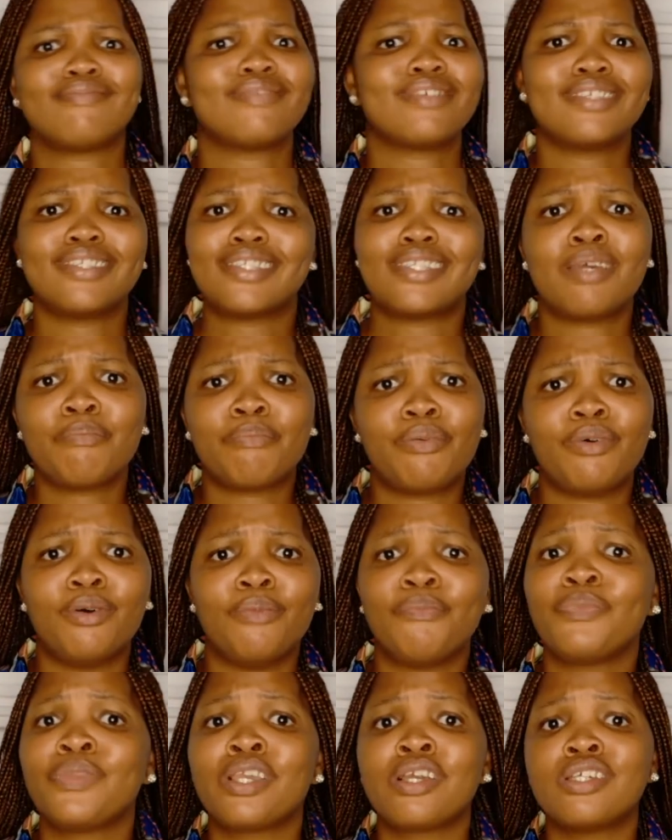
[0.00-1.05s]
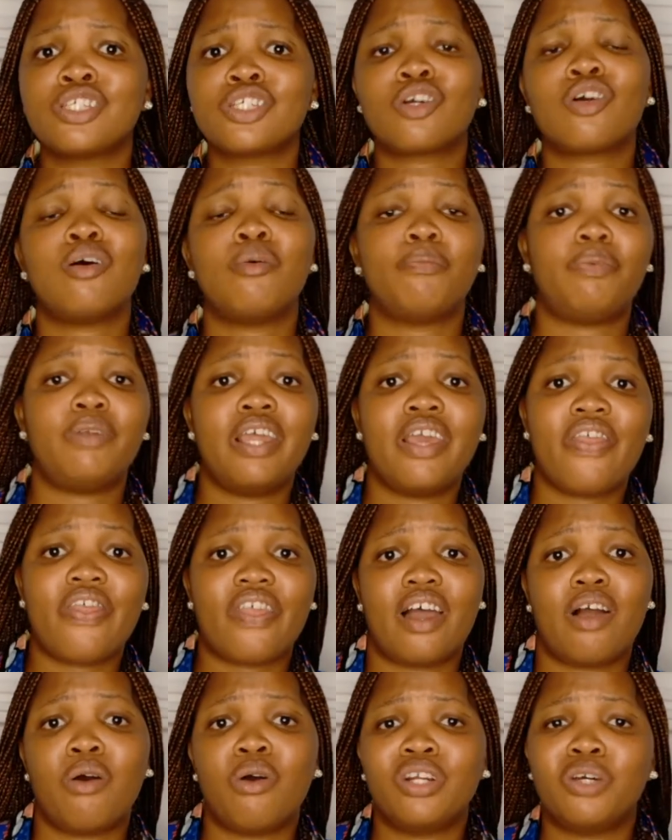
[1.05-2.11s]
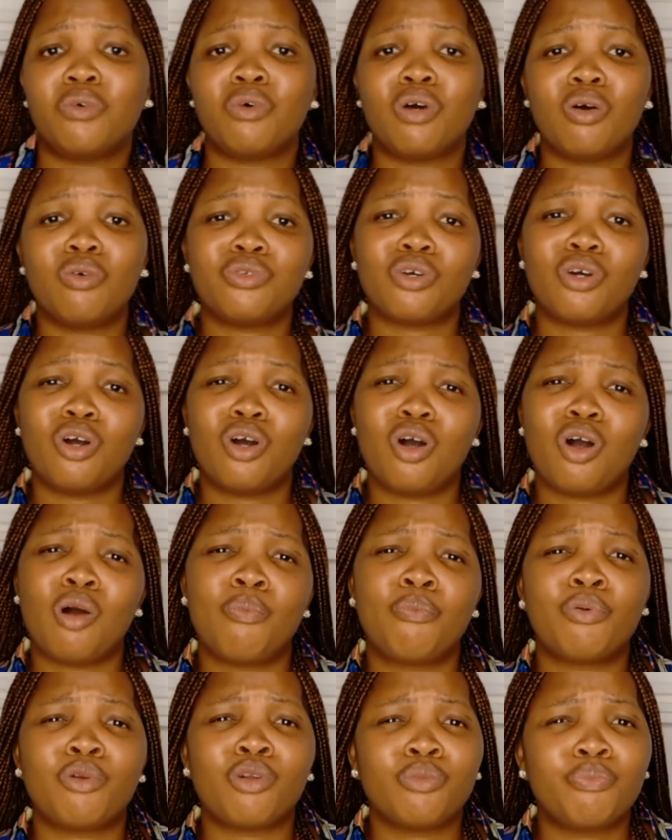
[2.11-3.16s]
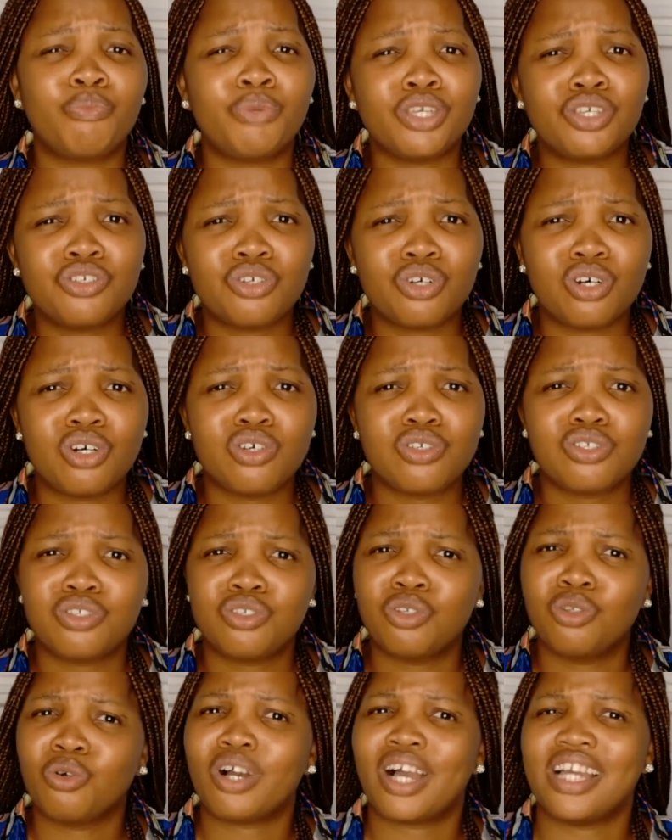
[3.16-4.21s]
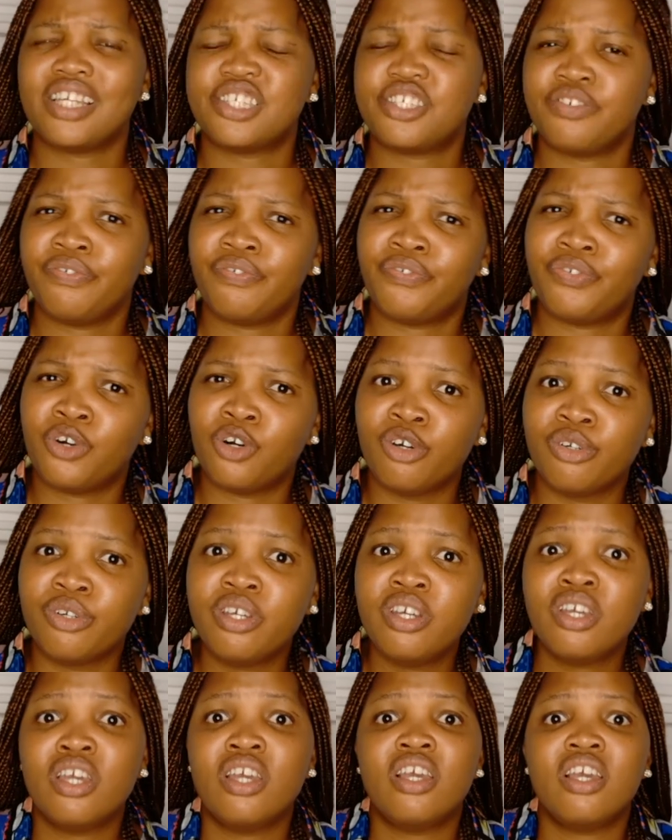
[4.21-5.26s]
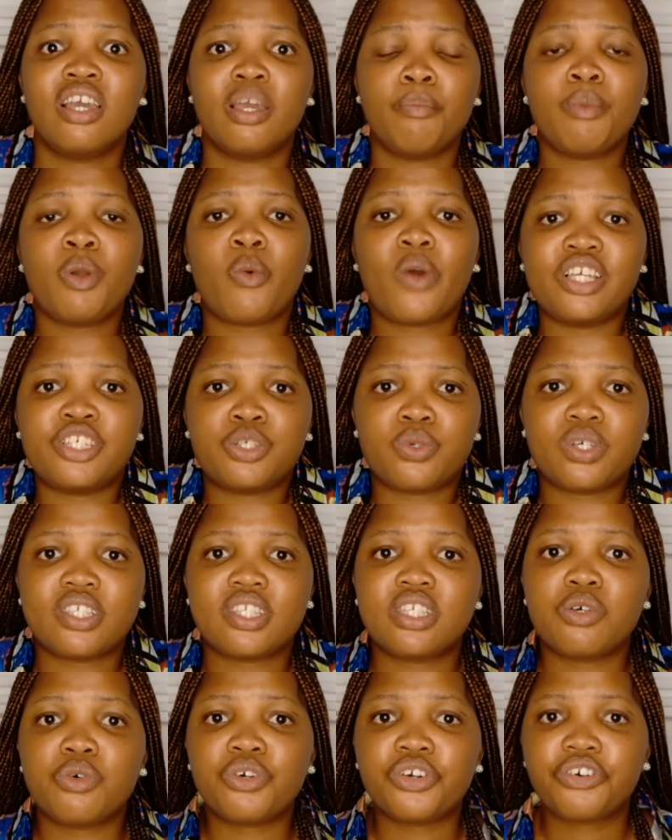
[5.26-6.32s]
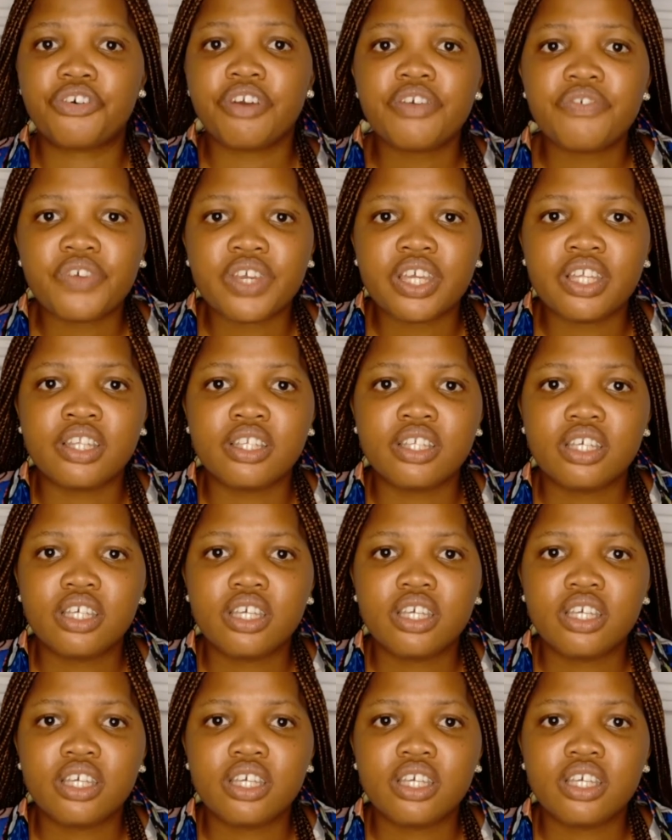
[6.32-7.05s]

Simple. She complains how they would upload pictures, you know, catching fun. Meanwhile, she was still grieving.